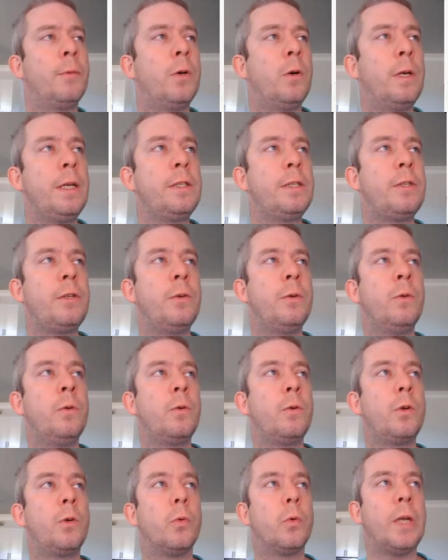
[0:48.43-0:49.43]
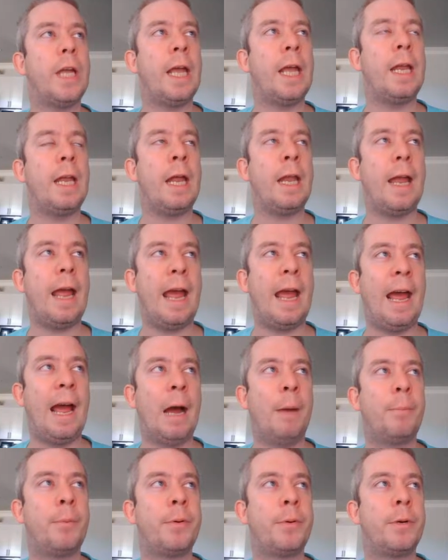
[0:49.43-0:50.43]
going to create an
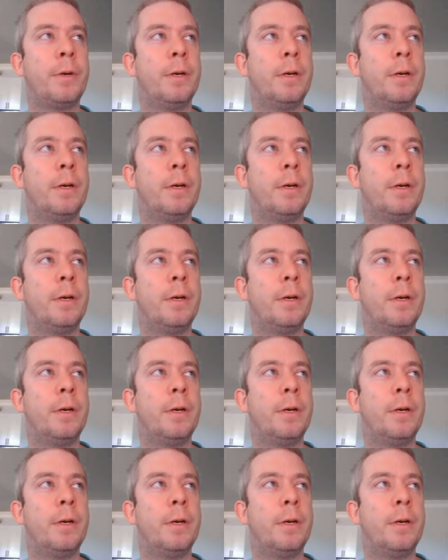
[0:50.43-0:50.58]
app,